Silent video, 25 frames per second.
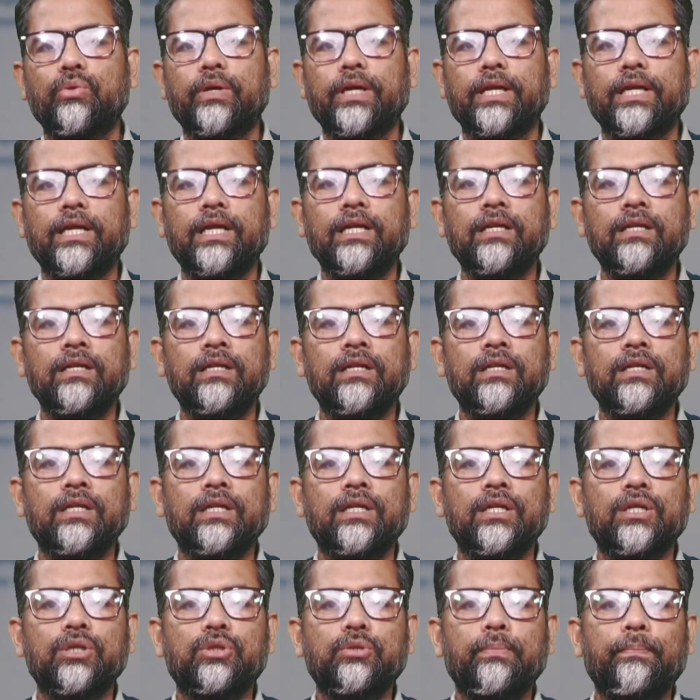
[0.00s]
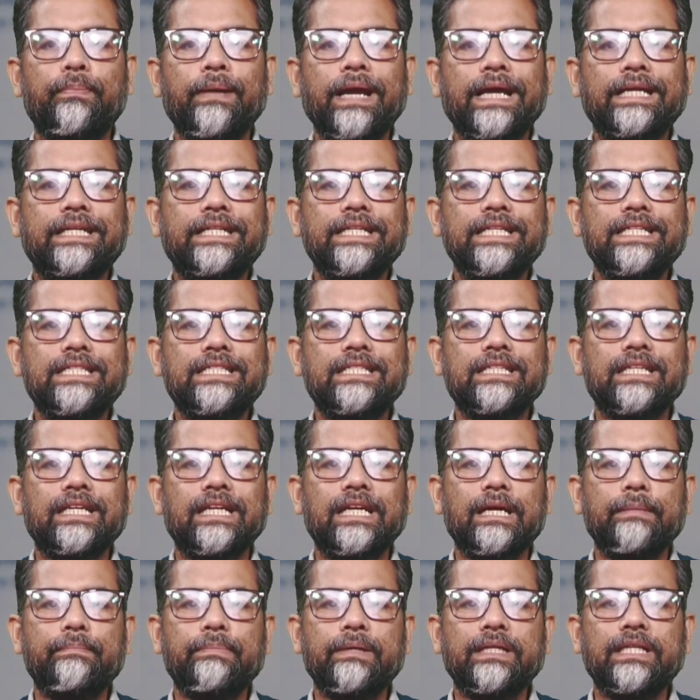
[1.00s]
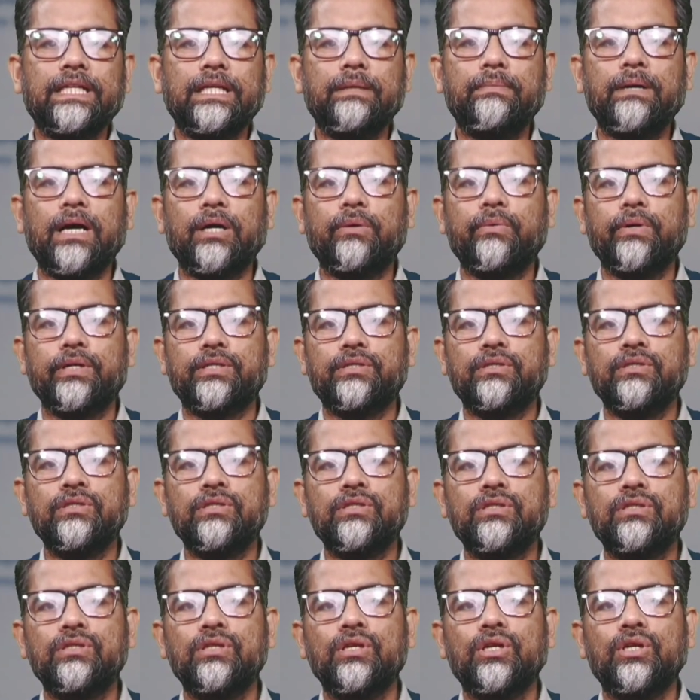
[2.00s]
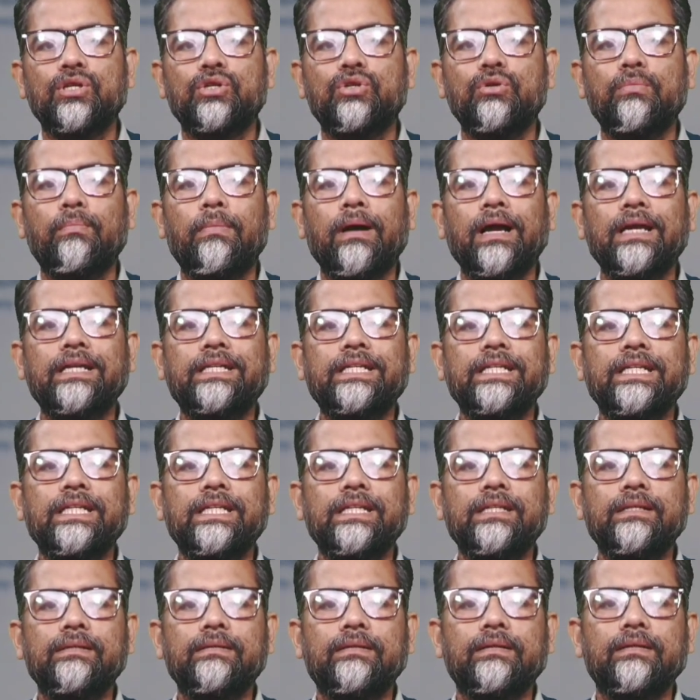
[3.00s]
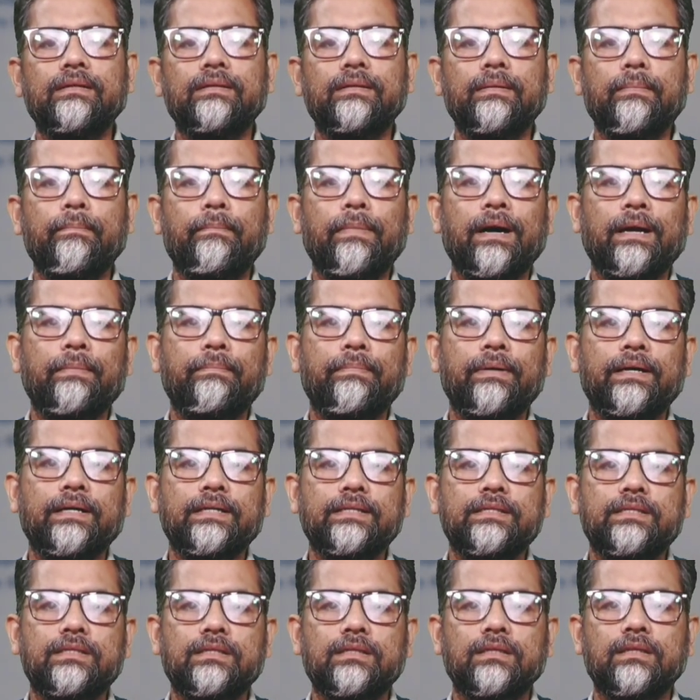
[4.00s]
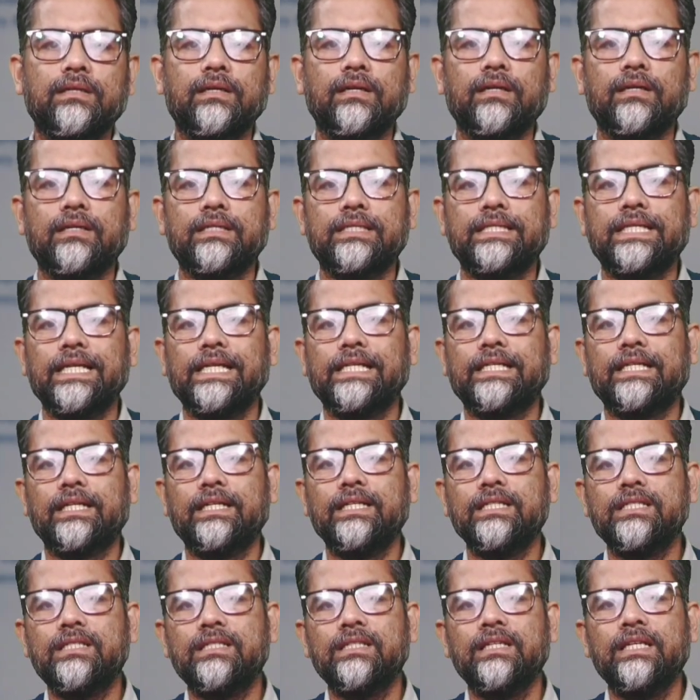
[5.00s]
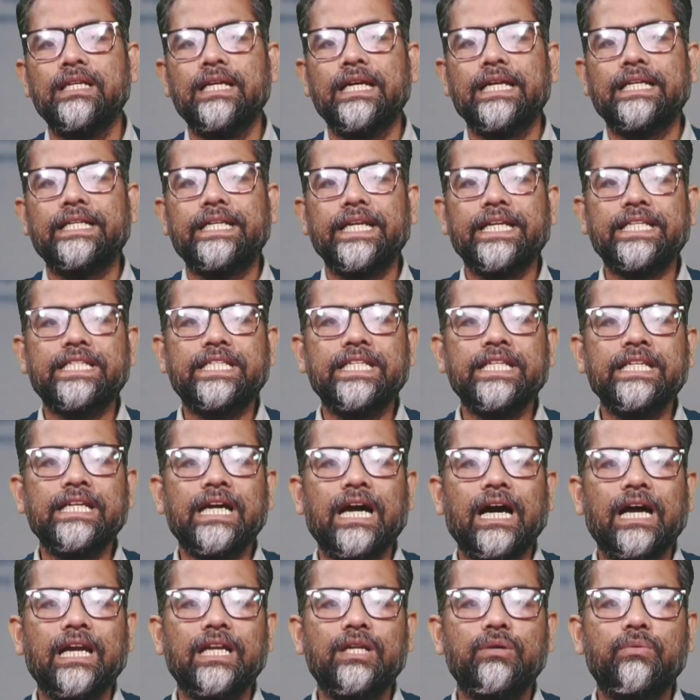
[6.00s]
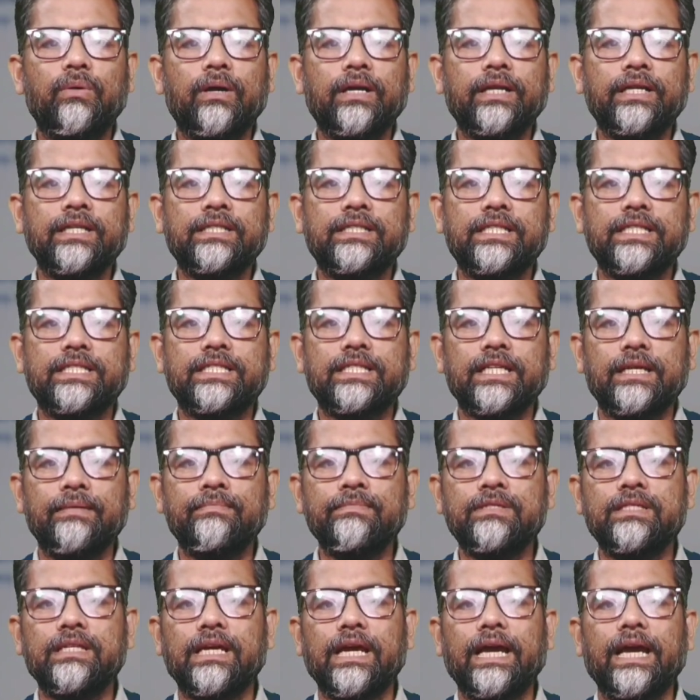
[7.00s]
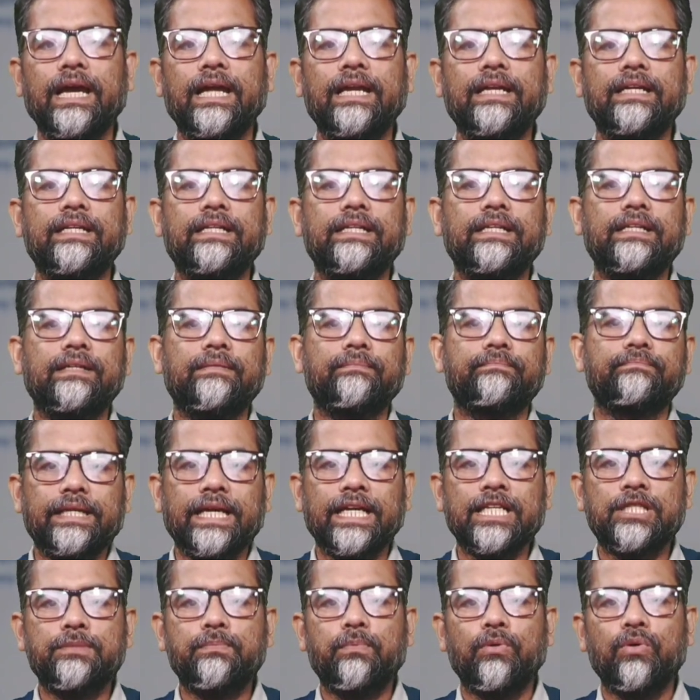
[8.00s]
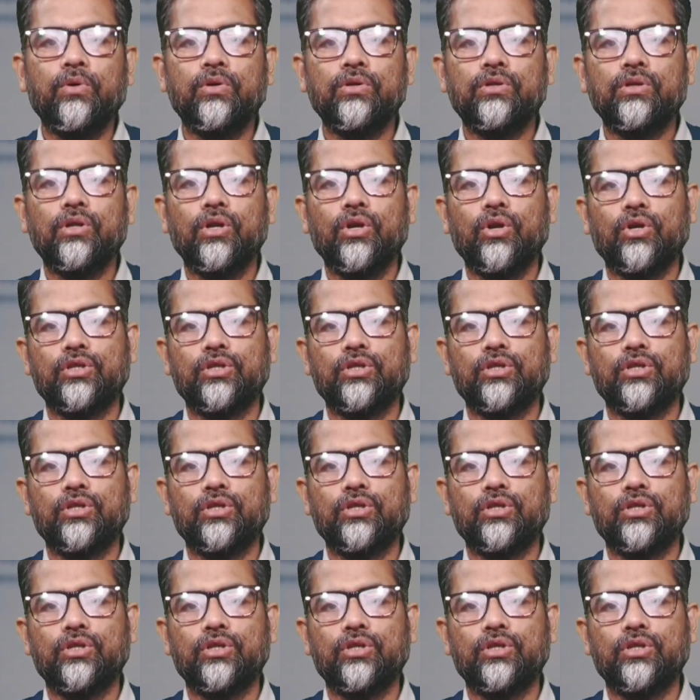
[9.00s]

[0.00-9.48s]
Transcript: together to practice rapid evacuations to multi-purpose shelters, testing early warning systems and transport